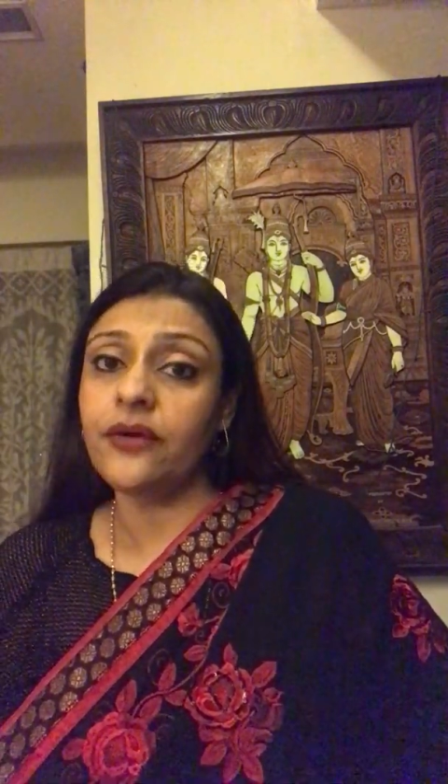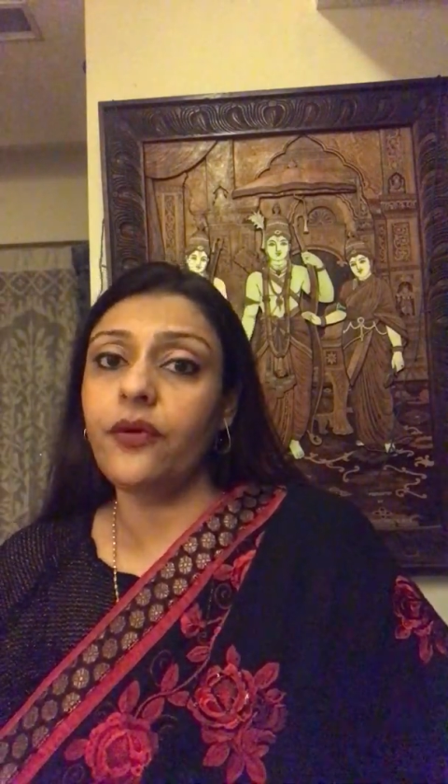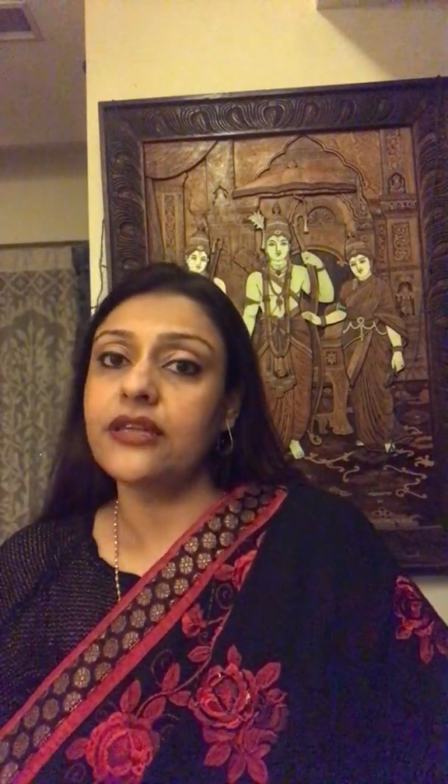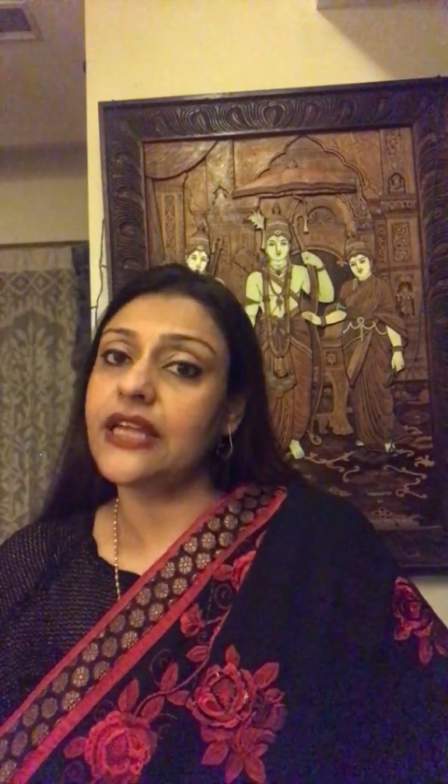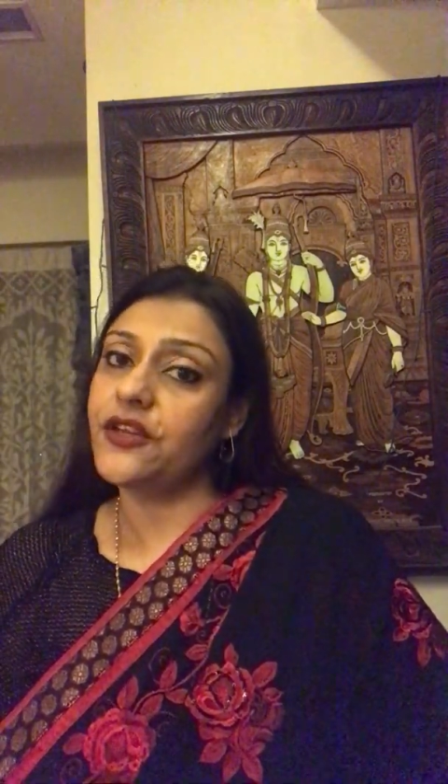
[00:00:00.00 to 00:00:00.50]
the
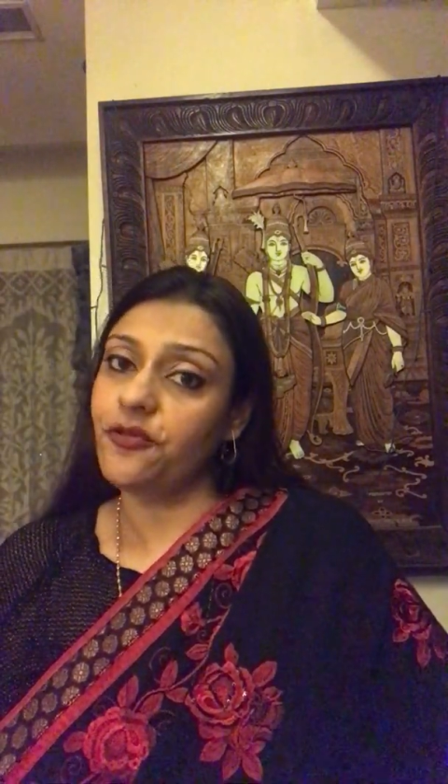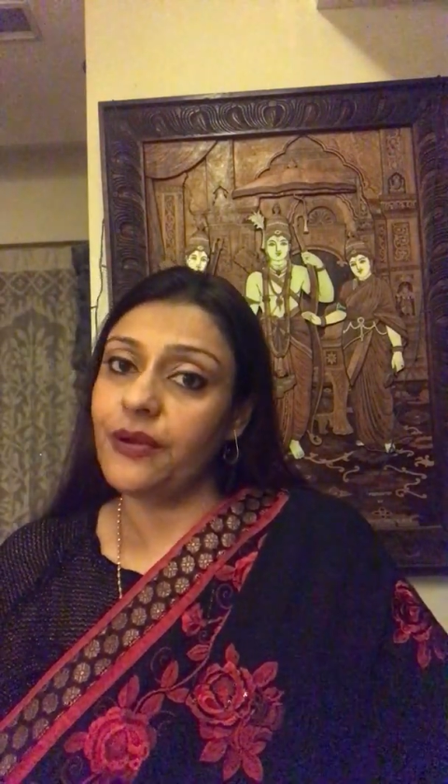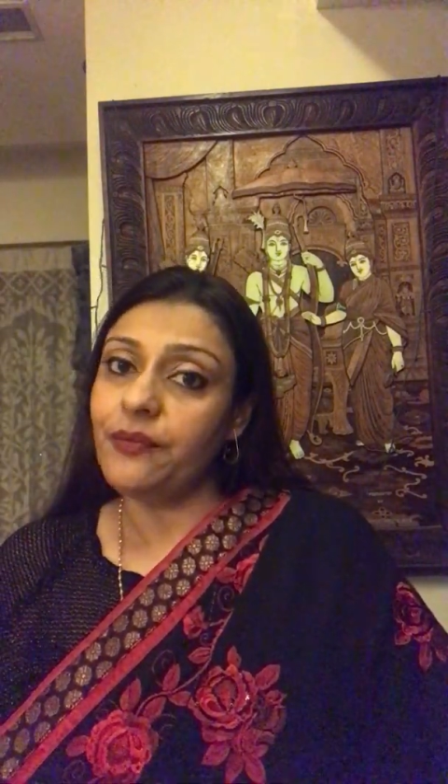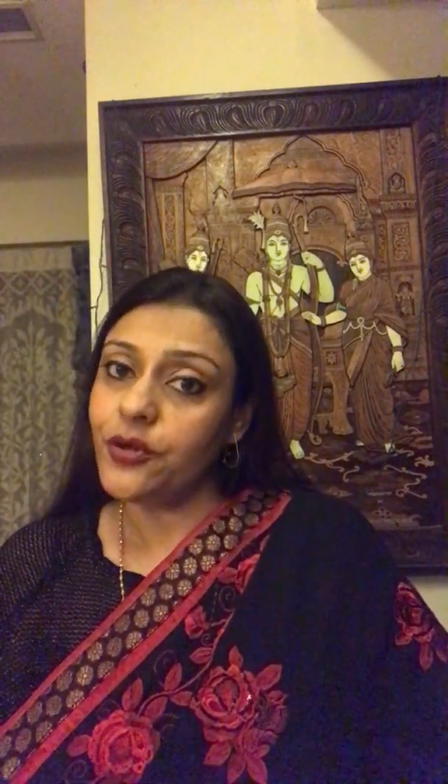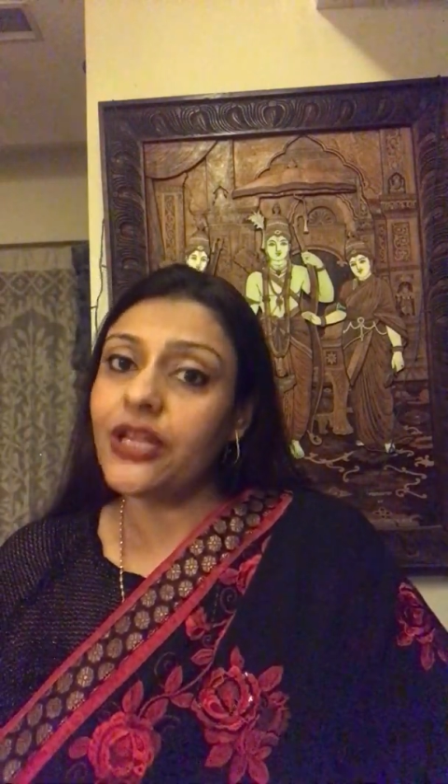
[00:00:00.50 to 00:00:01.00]
work that you've
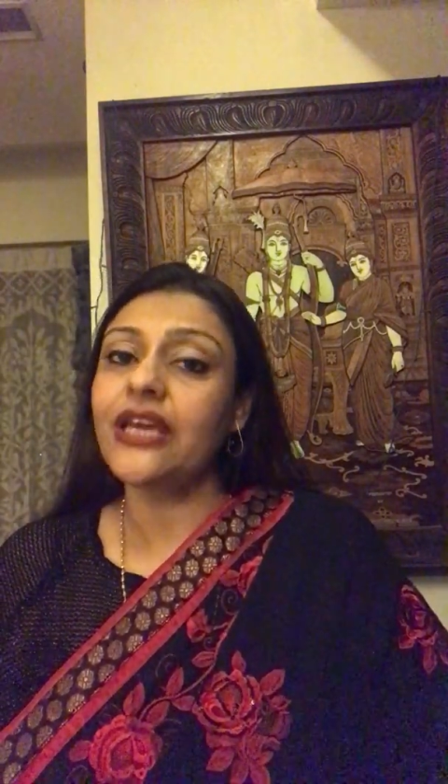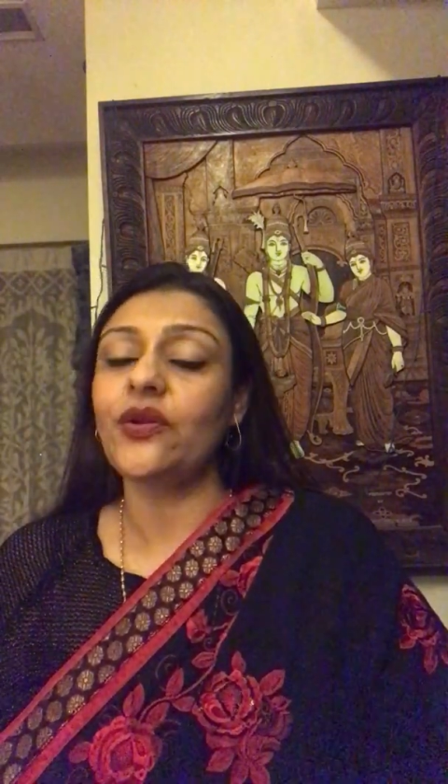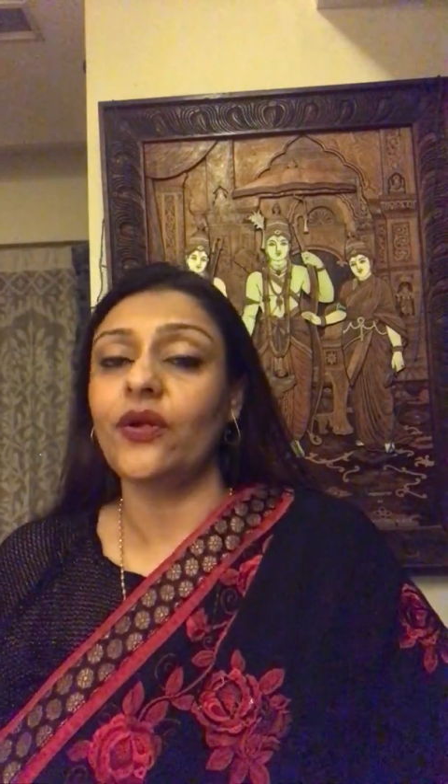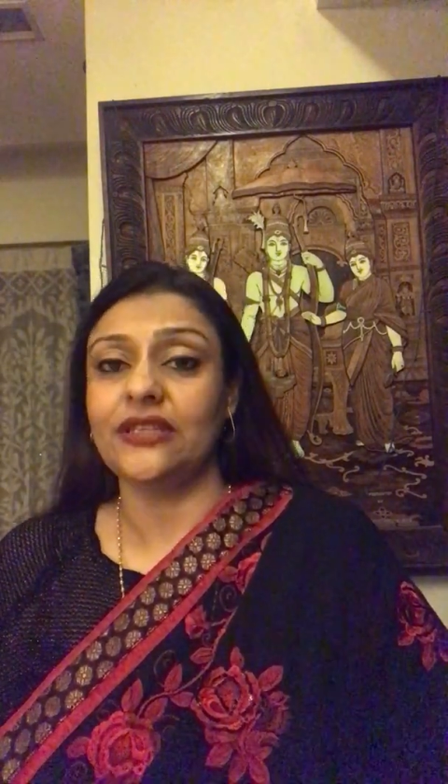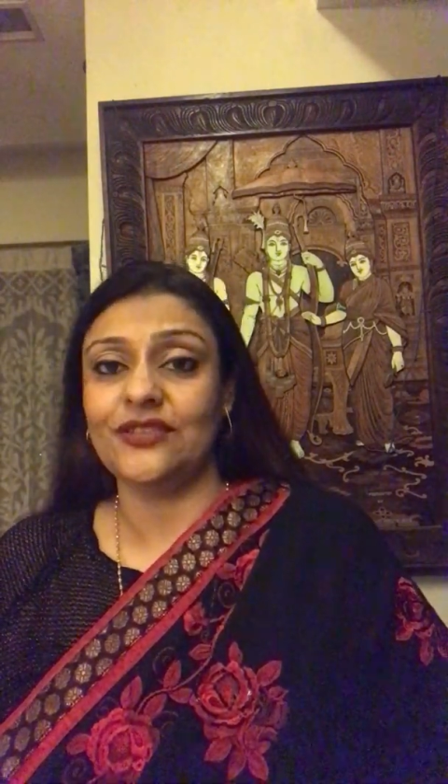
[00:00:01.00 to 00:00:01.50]
been putting
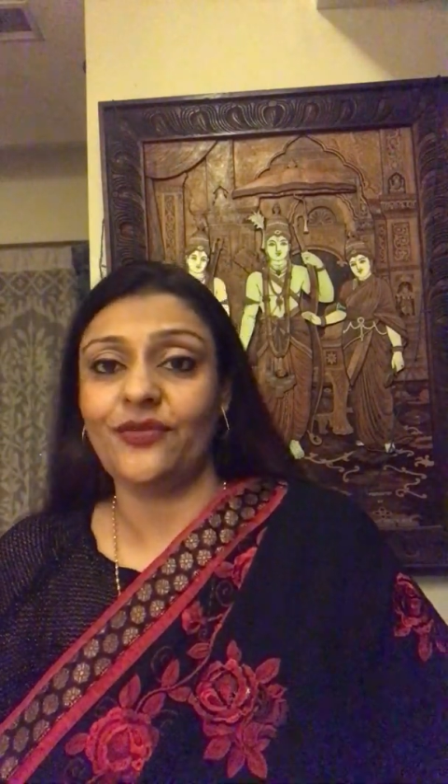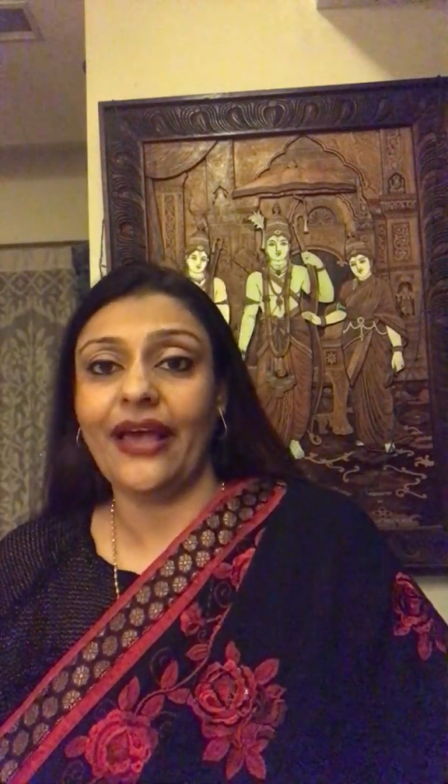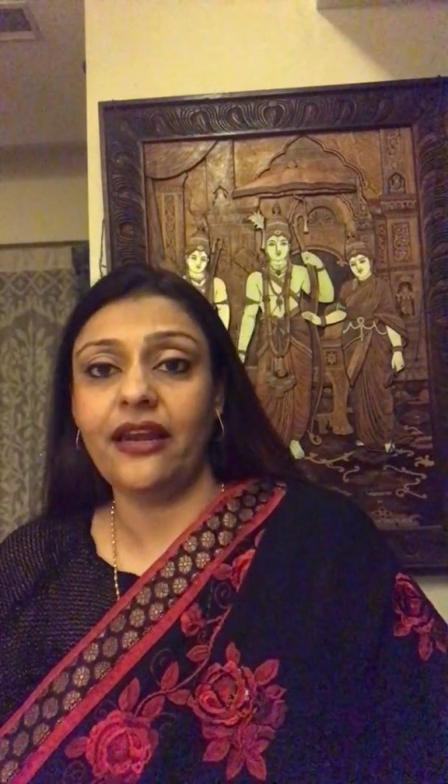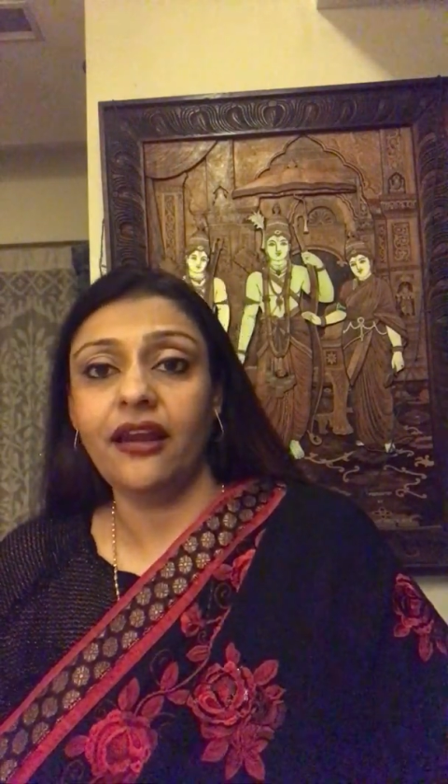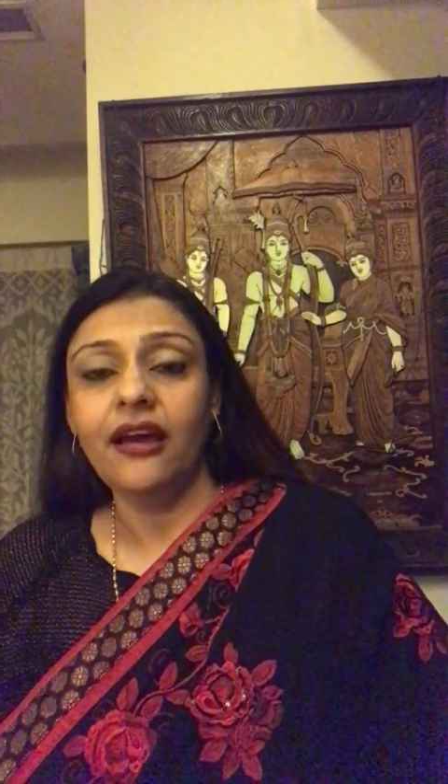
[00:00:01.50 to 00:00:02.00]
in all this
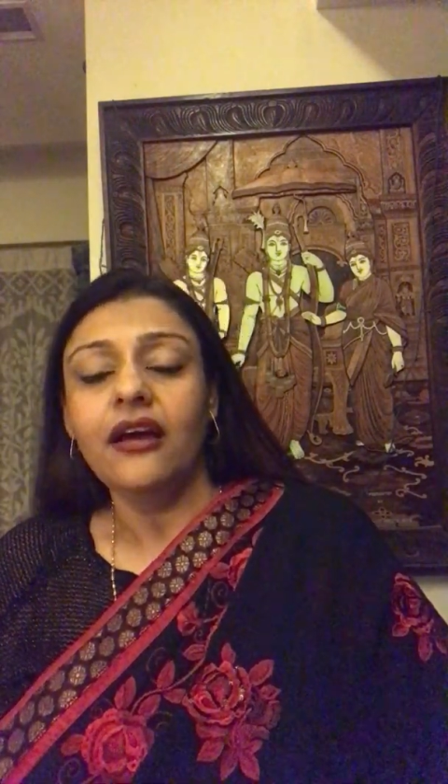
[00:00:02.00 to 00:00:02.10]
while.